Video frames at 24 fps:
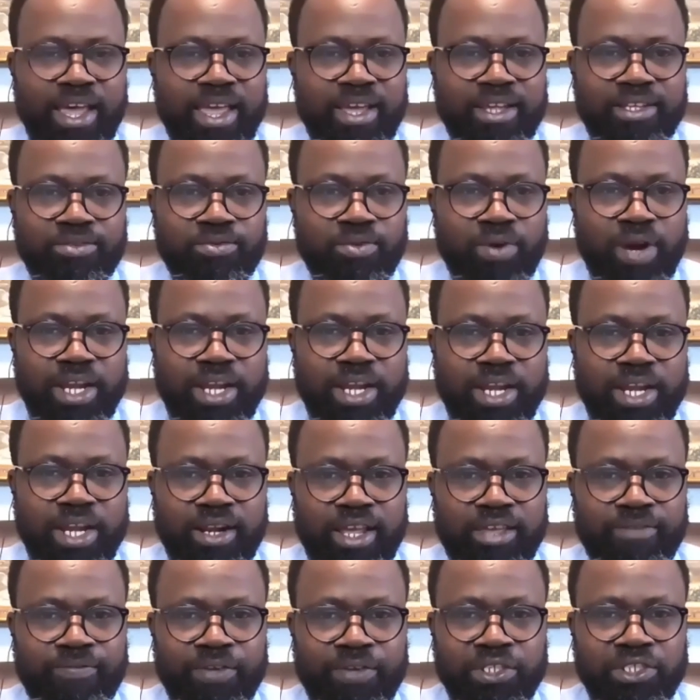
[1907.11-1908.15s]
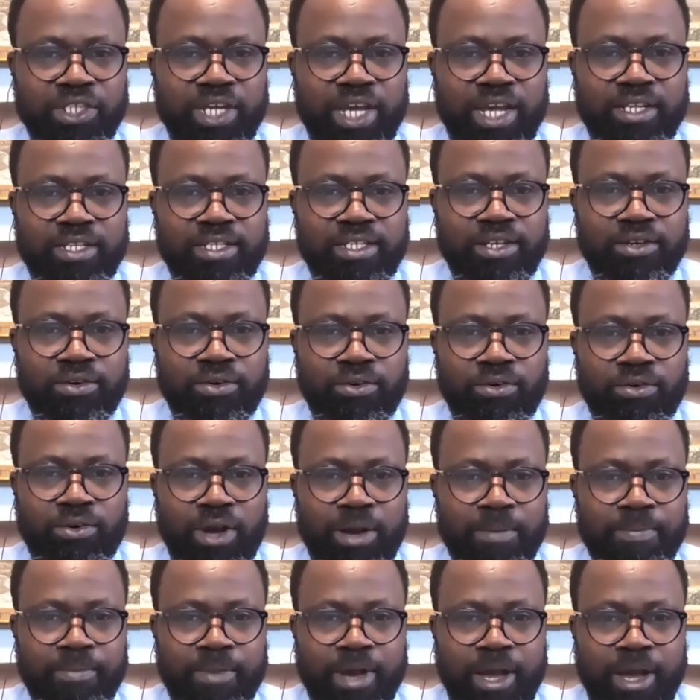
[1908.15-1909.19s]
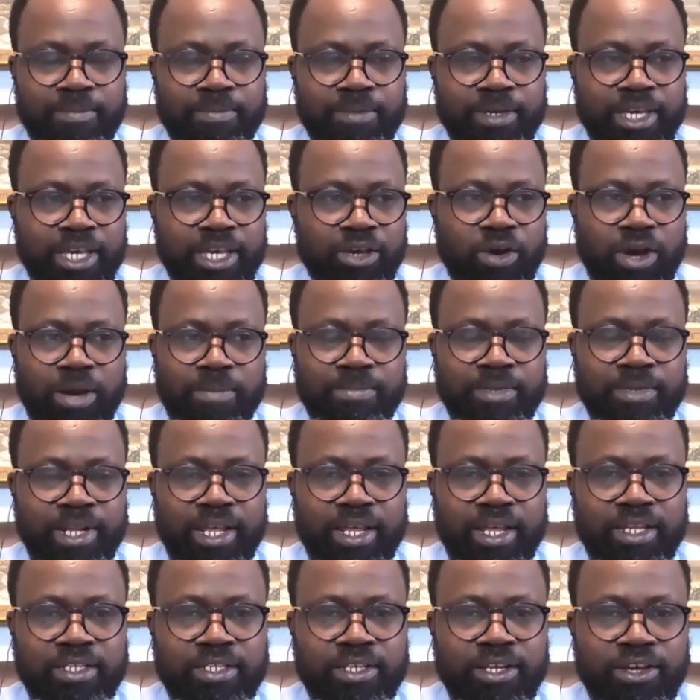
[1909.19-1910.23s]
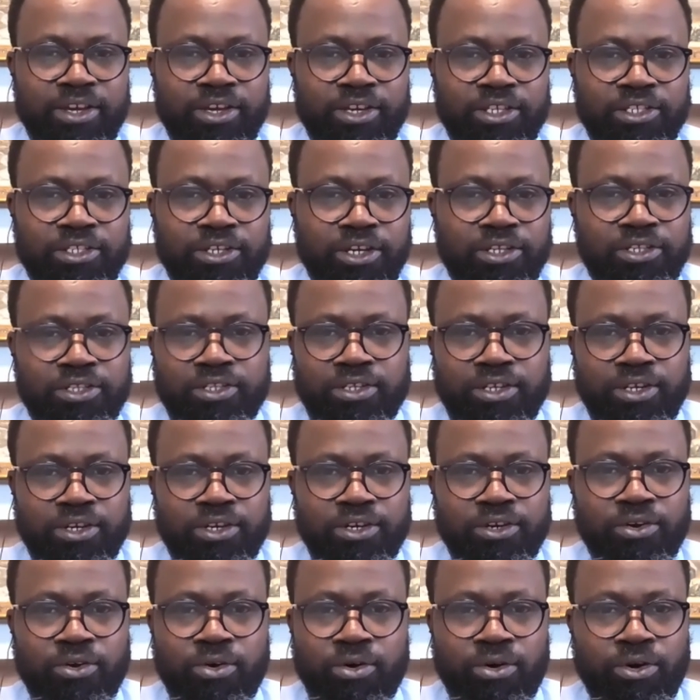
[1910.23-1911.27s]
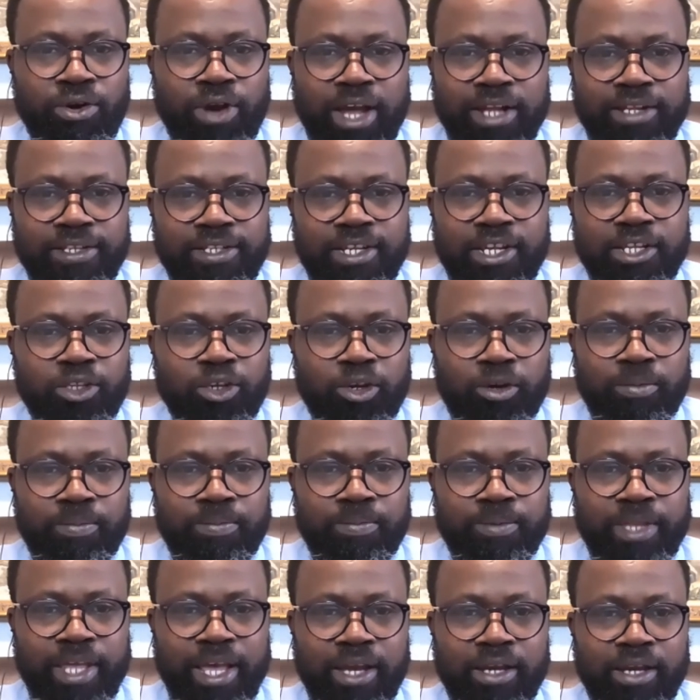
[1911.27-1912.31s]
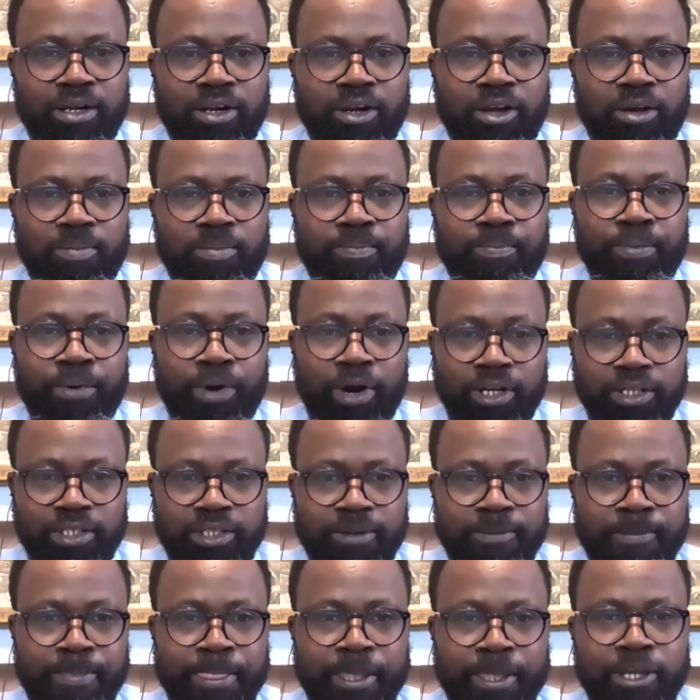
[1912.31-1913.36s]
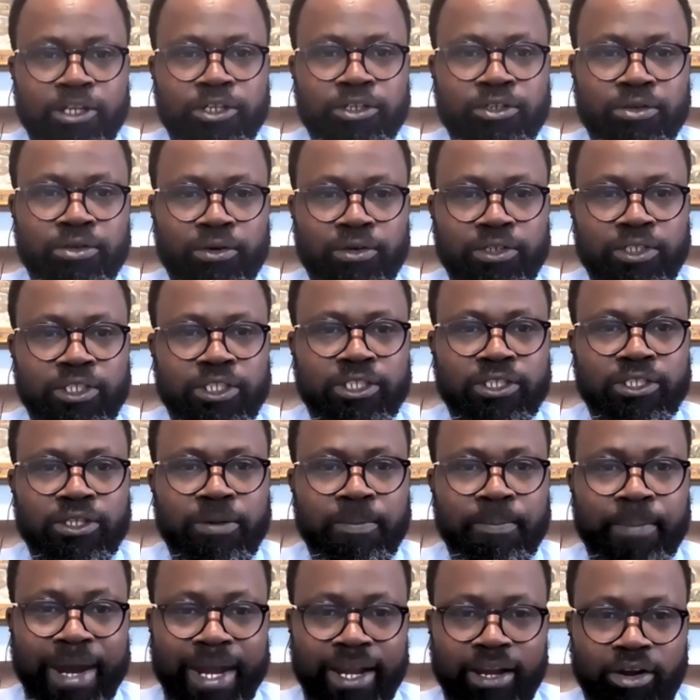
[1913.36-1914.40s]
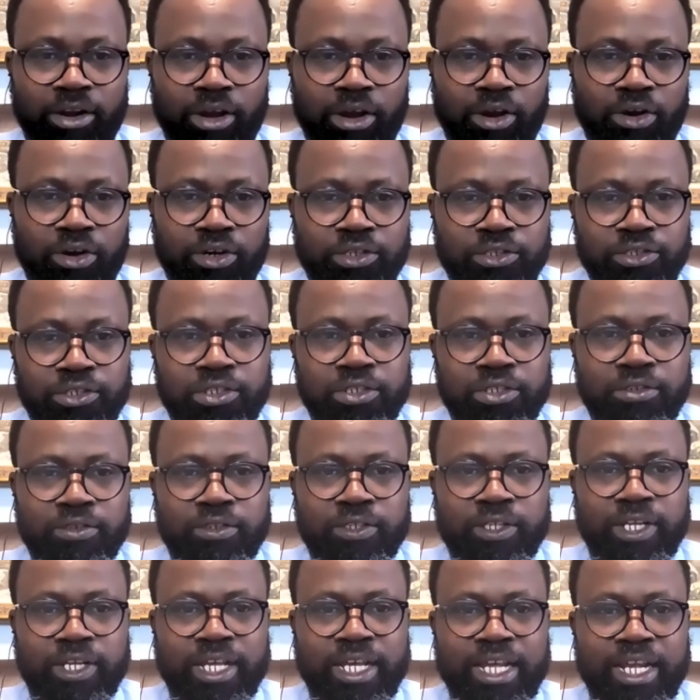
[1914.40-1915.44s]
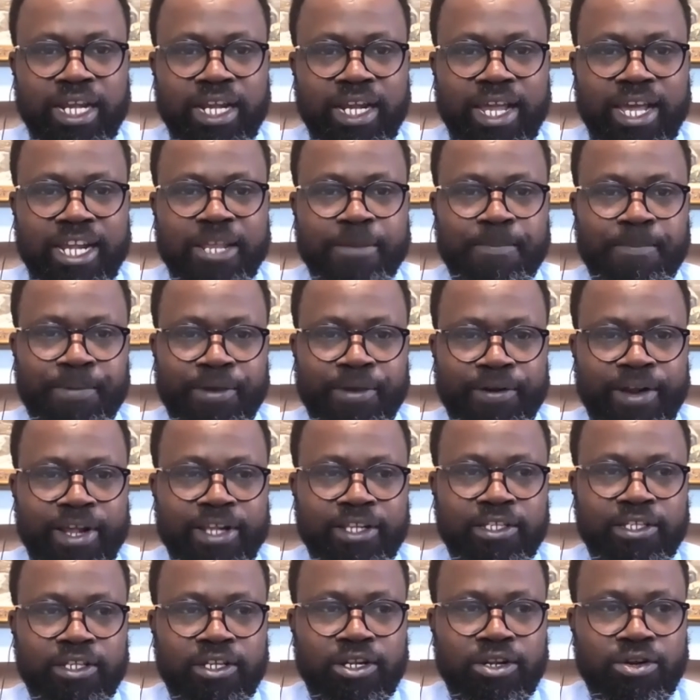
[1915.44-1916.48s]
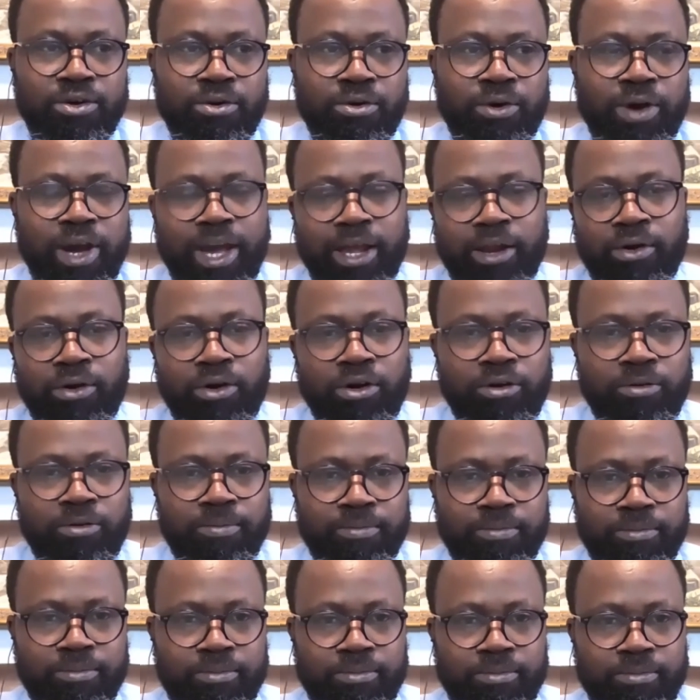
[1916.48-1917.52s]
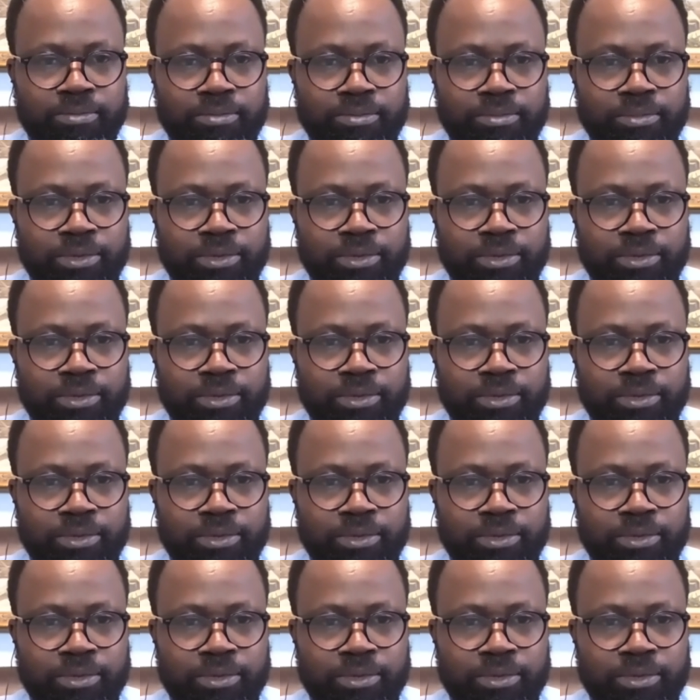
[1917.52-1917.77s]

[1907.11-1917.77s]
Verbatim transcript: Alliance right now, that if a child says, oh, I'm gay or I'm this, just go and set up that club. But don't, by law, you shouldn't let the parent know at home.